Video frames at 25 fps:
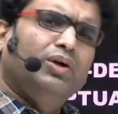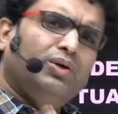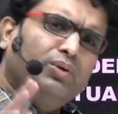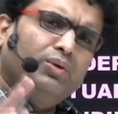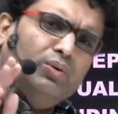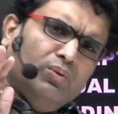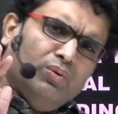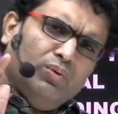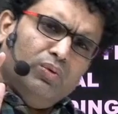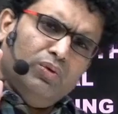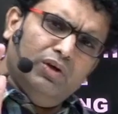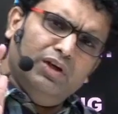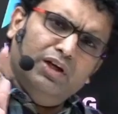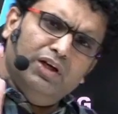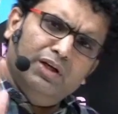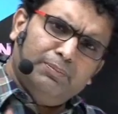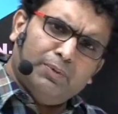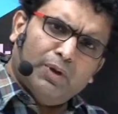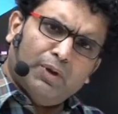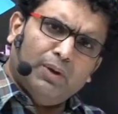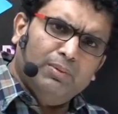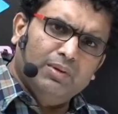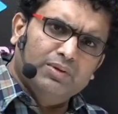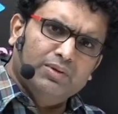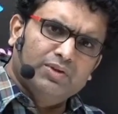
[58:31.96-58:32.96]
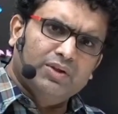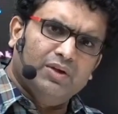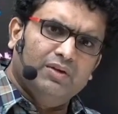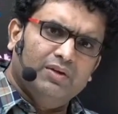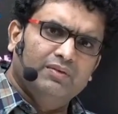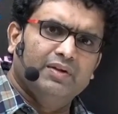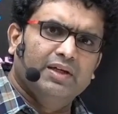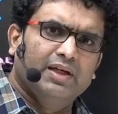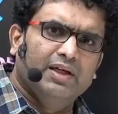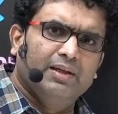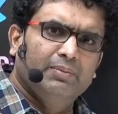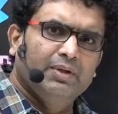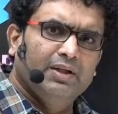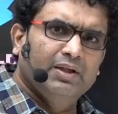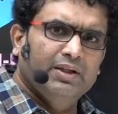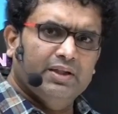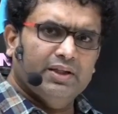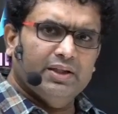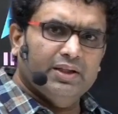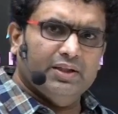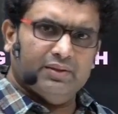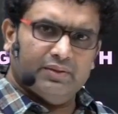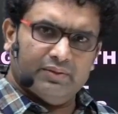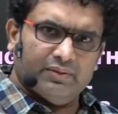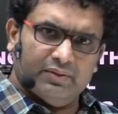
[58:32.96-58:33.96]
only problem solving
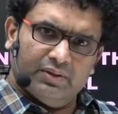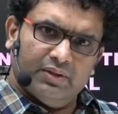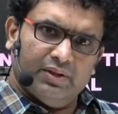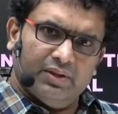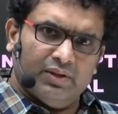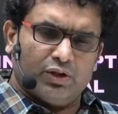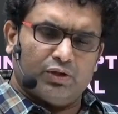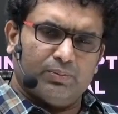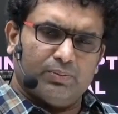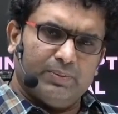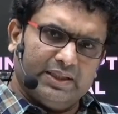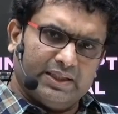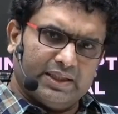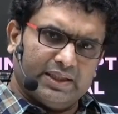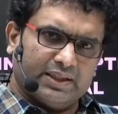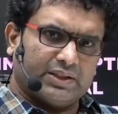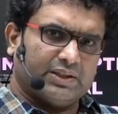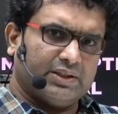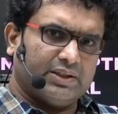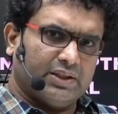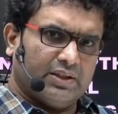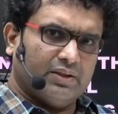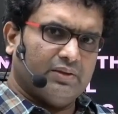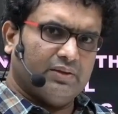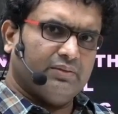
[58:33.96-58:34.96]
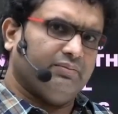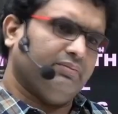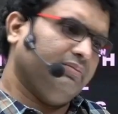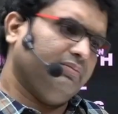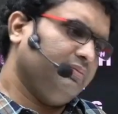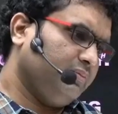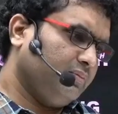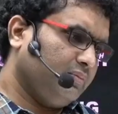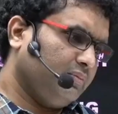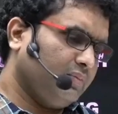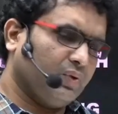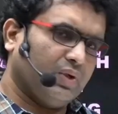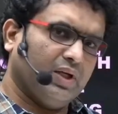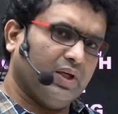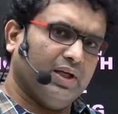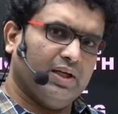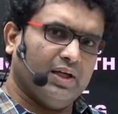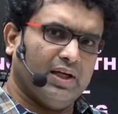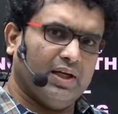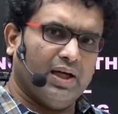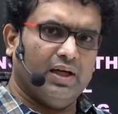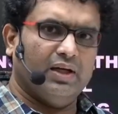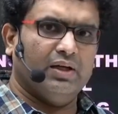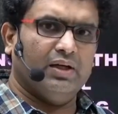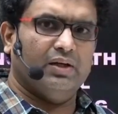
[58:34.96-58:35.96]
ability to be tested, okay,
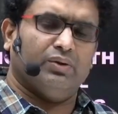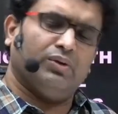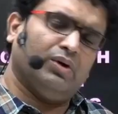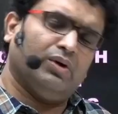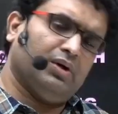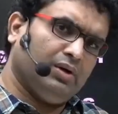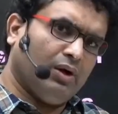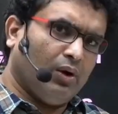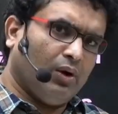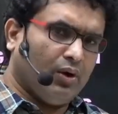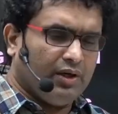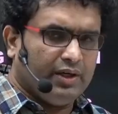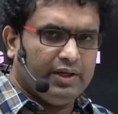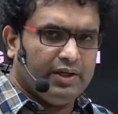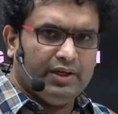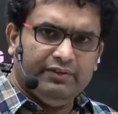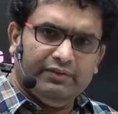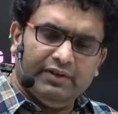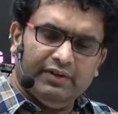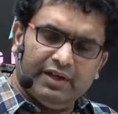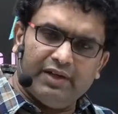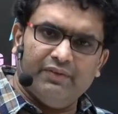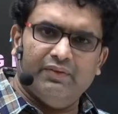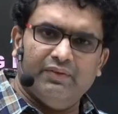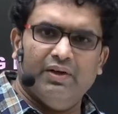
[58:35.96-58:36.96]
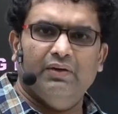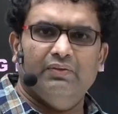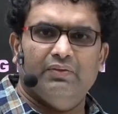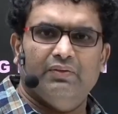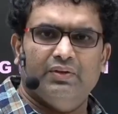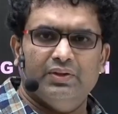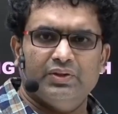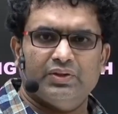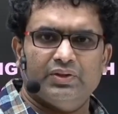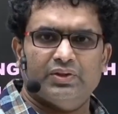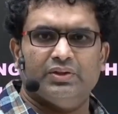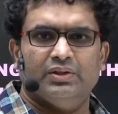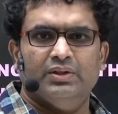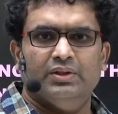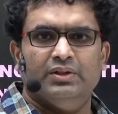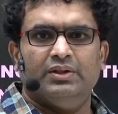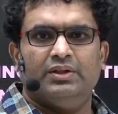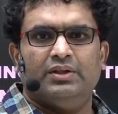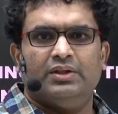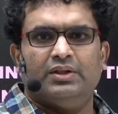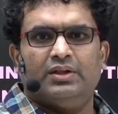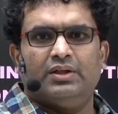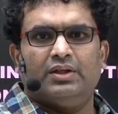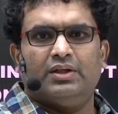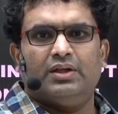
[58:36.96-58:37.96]
and you are already very well versed,
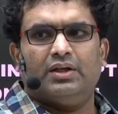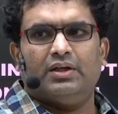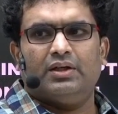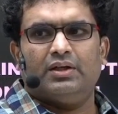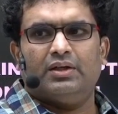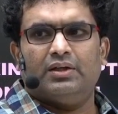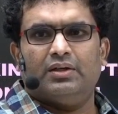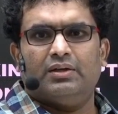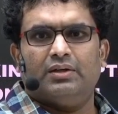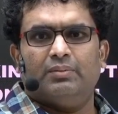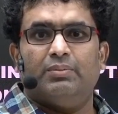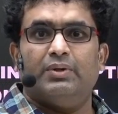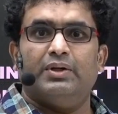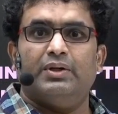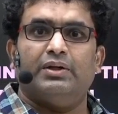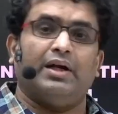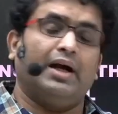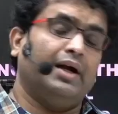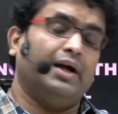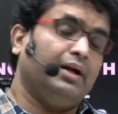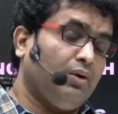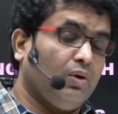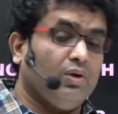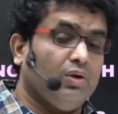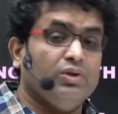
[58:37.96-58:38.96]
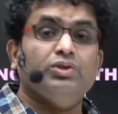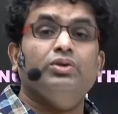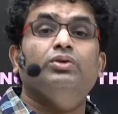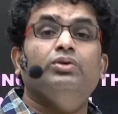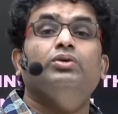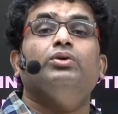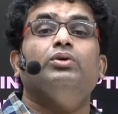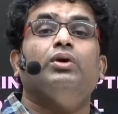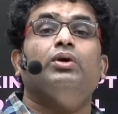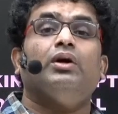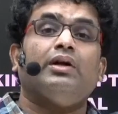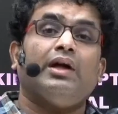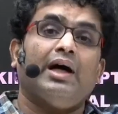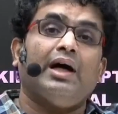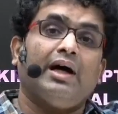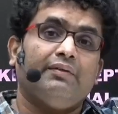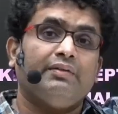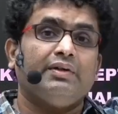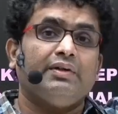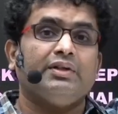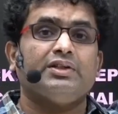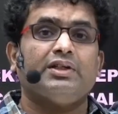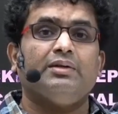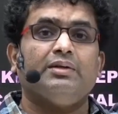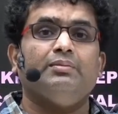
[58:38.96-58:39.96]
and also you are
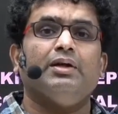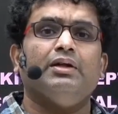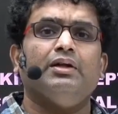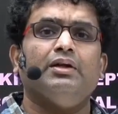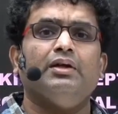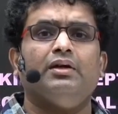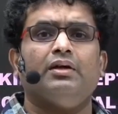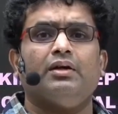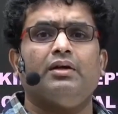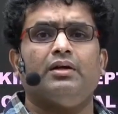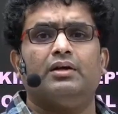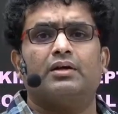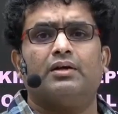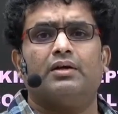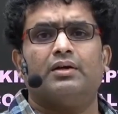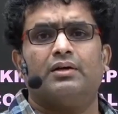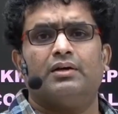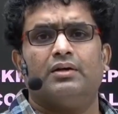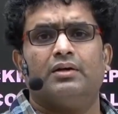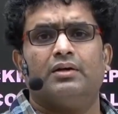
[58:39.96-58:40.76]
having some other